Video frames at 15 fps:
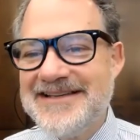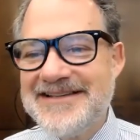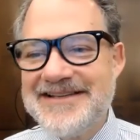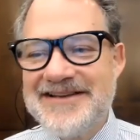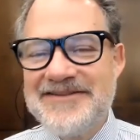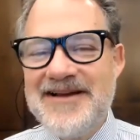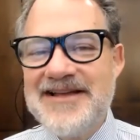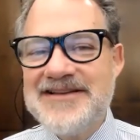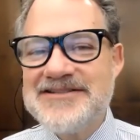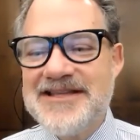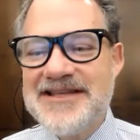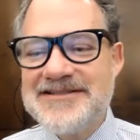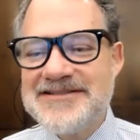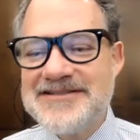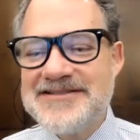
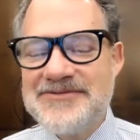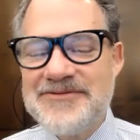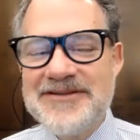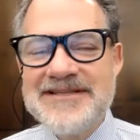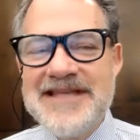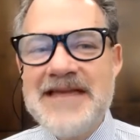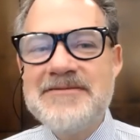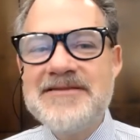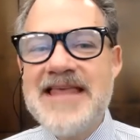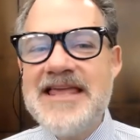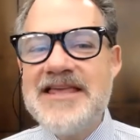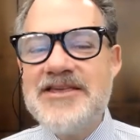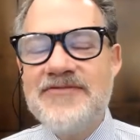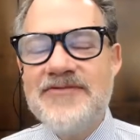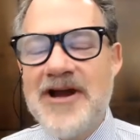Congratulations. Well, Damon,
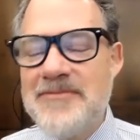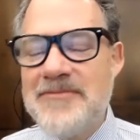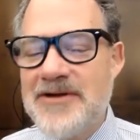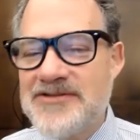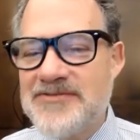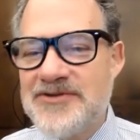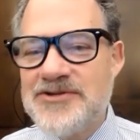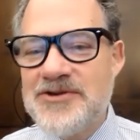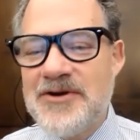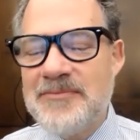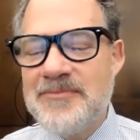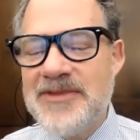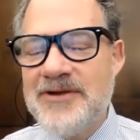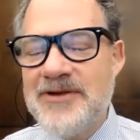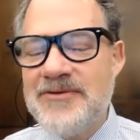thank you very much for
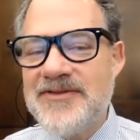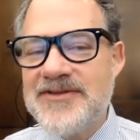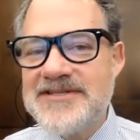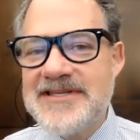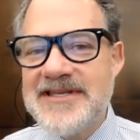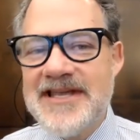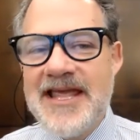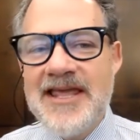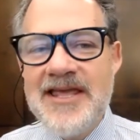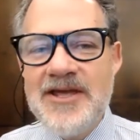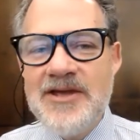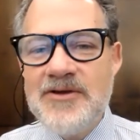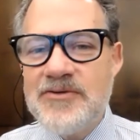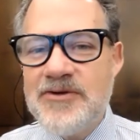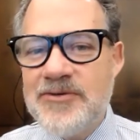being with us today.
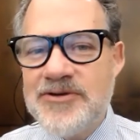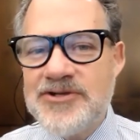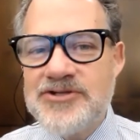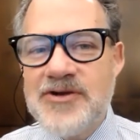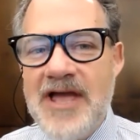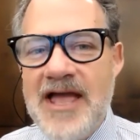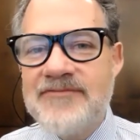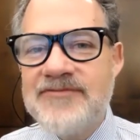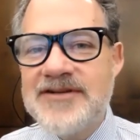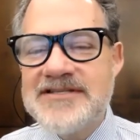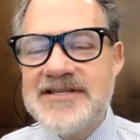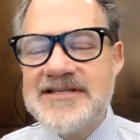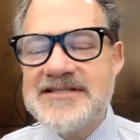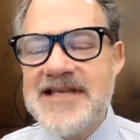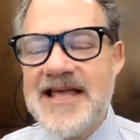We wish you every
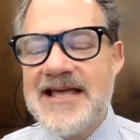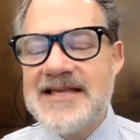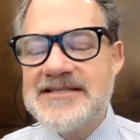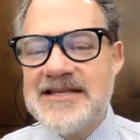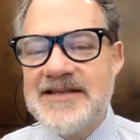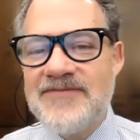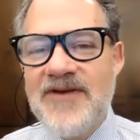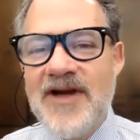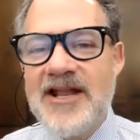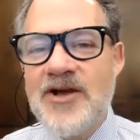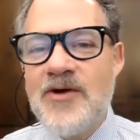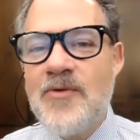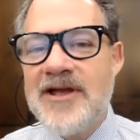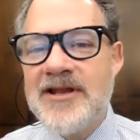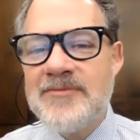success in finding a
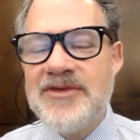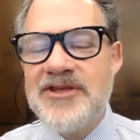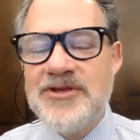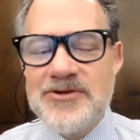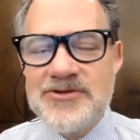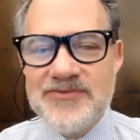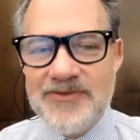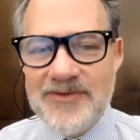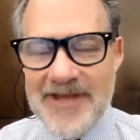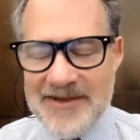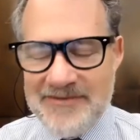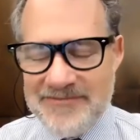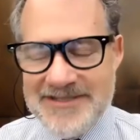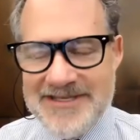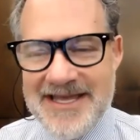way to be useful
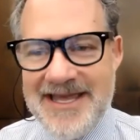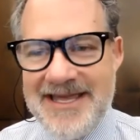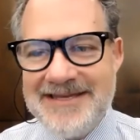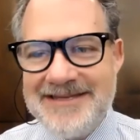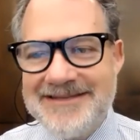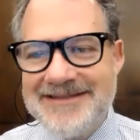every day.